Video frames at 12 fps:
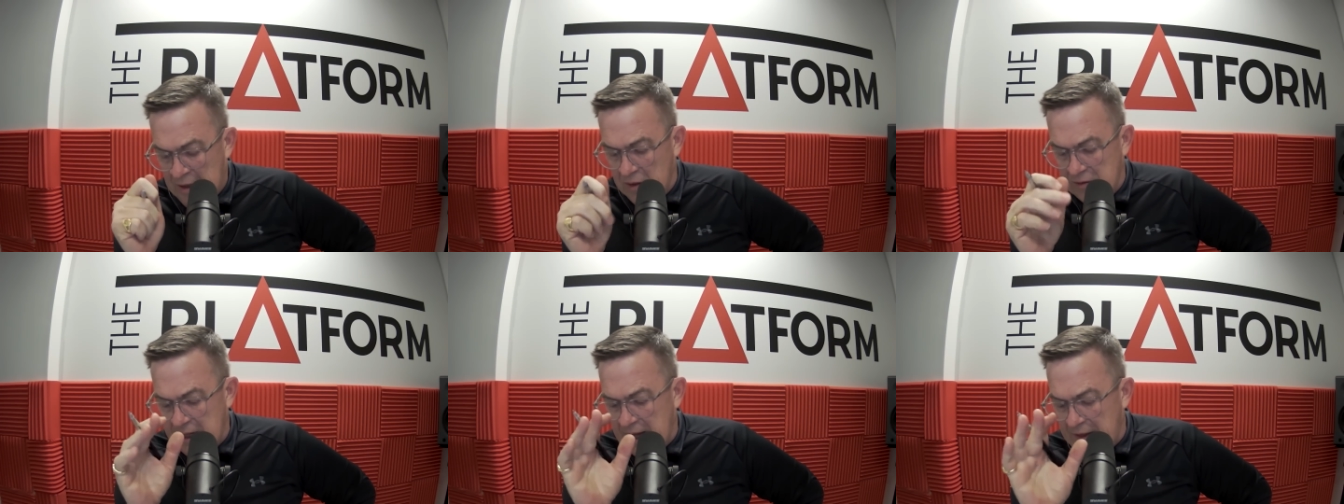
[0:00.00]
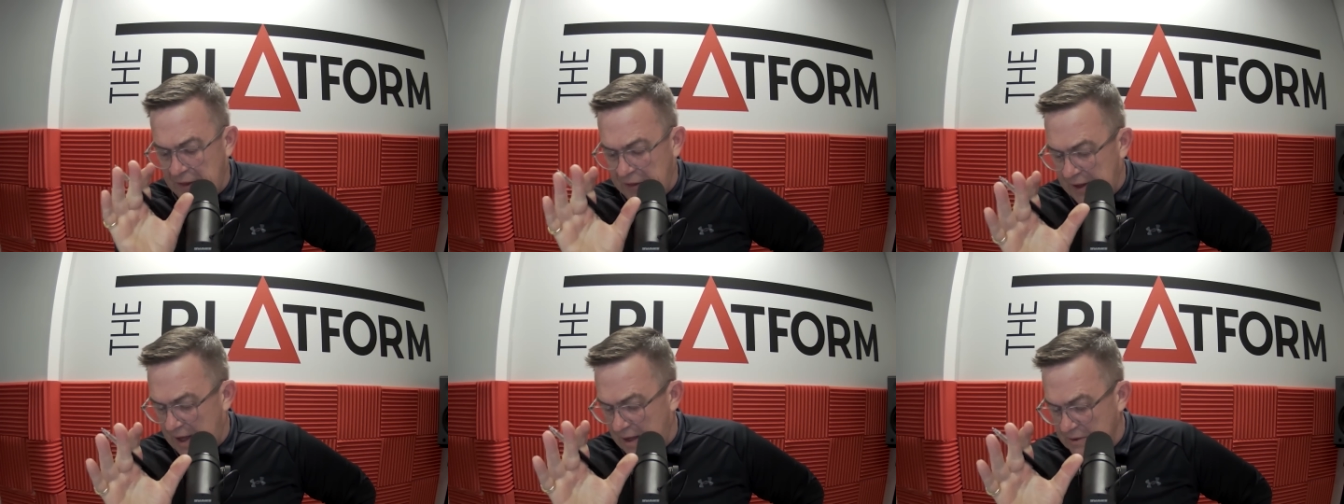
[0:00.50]
Look, the other
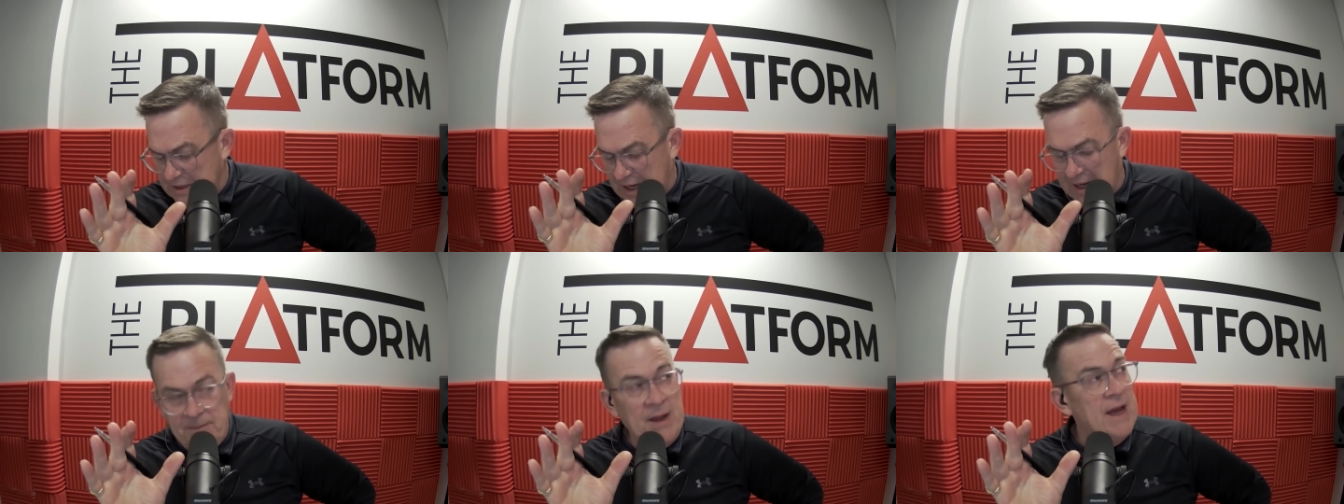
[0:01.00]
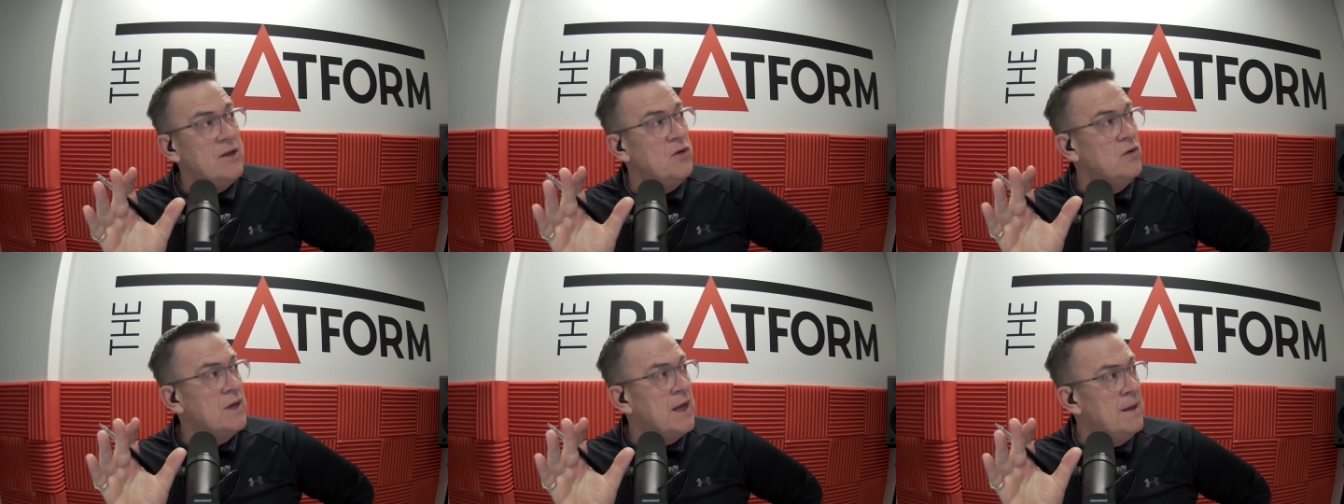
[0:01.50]
thing I would say about
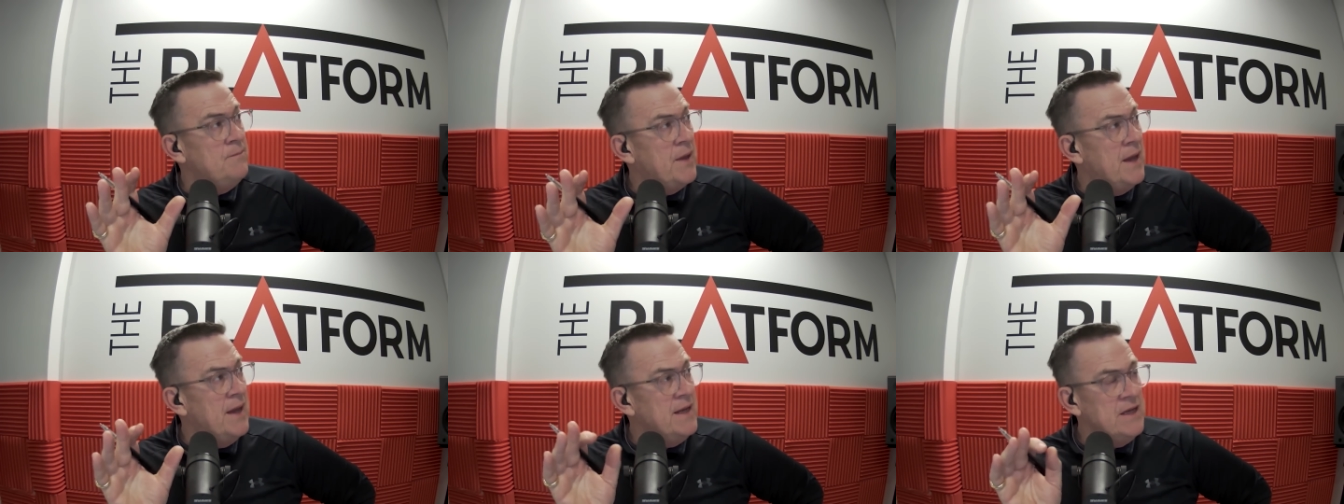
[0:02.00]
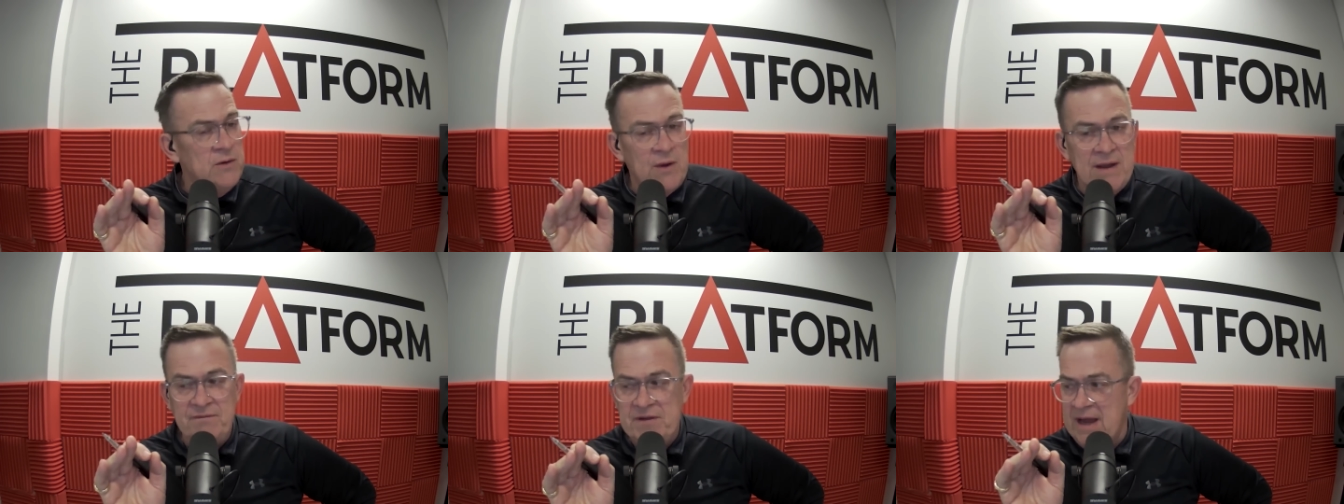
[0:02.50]
your campaign, you
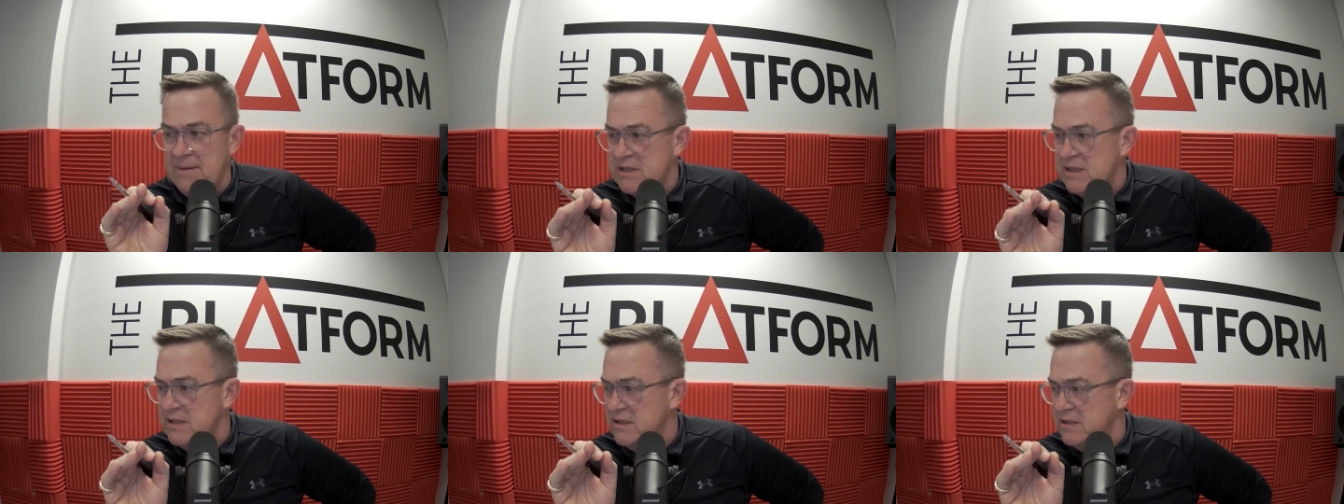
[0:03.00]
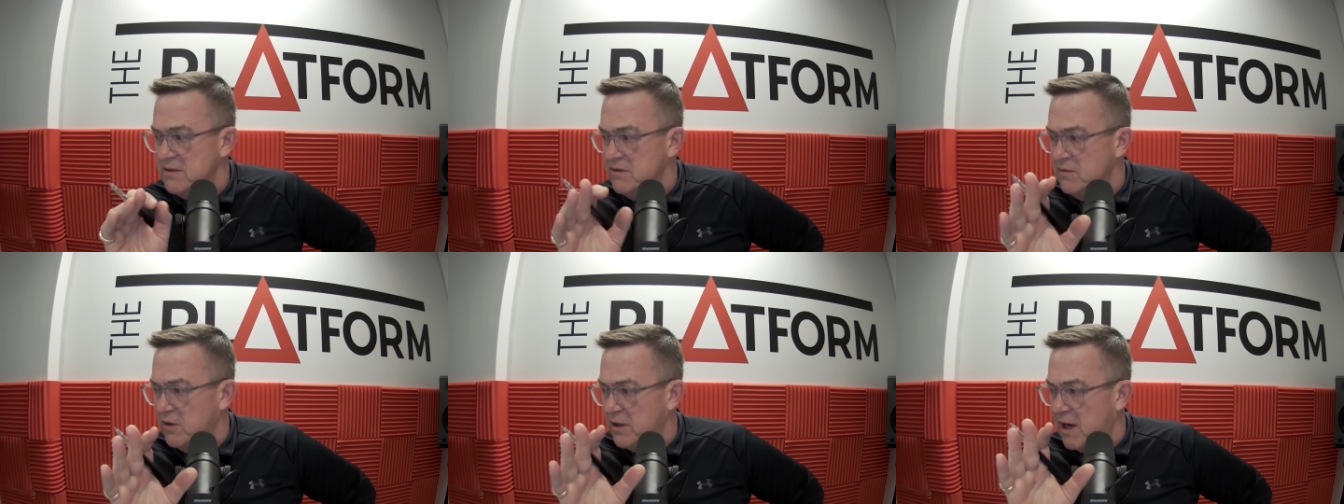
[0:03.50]
have tapped
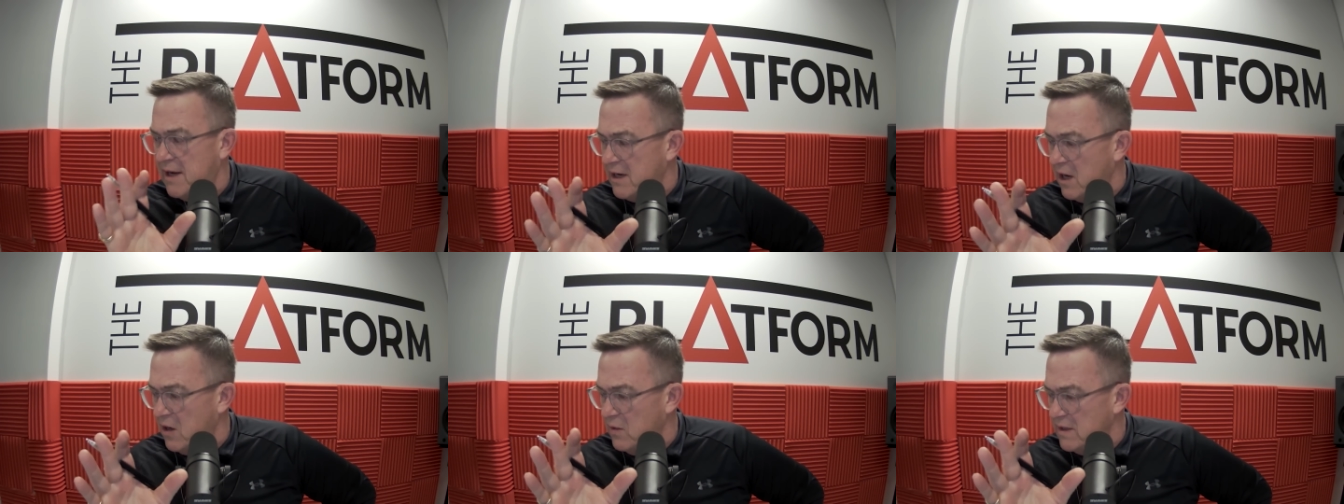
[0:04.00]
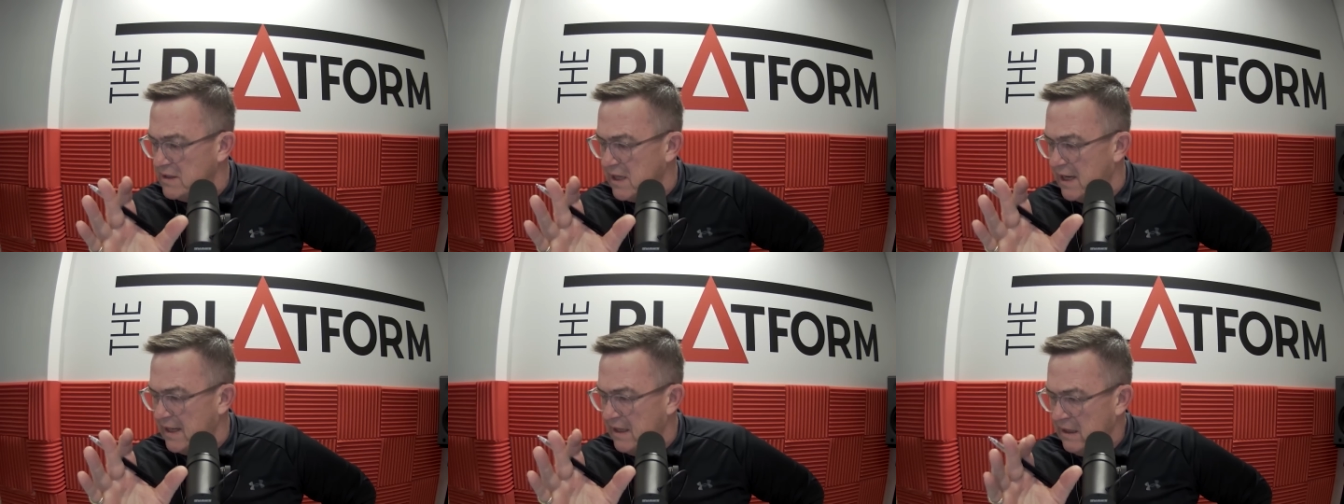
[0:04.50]
into what I know is
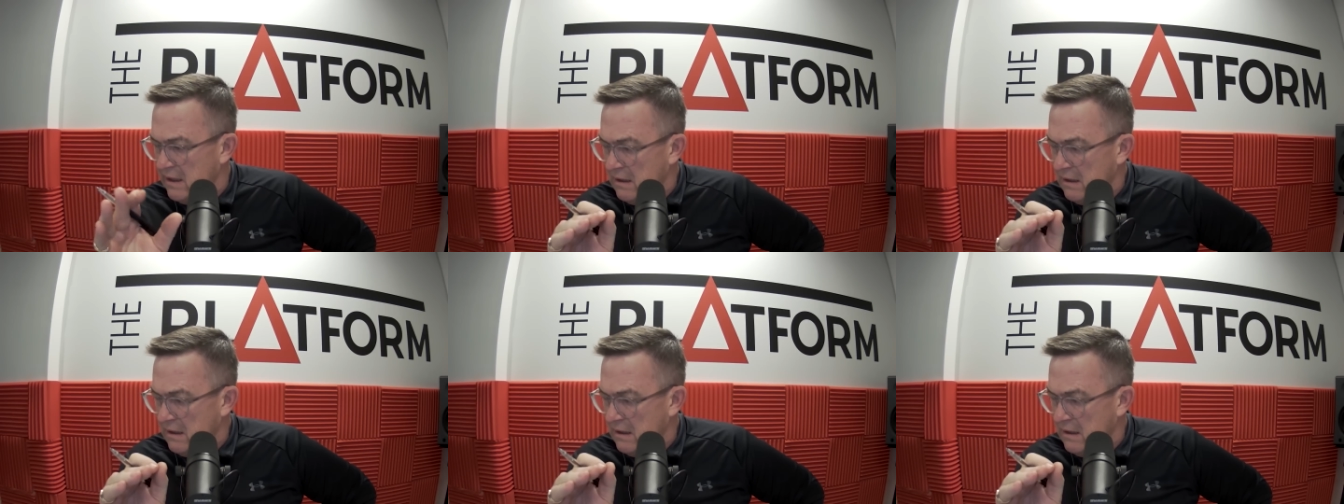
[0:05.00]
a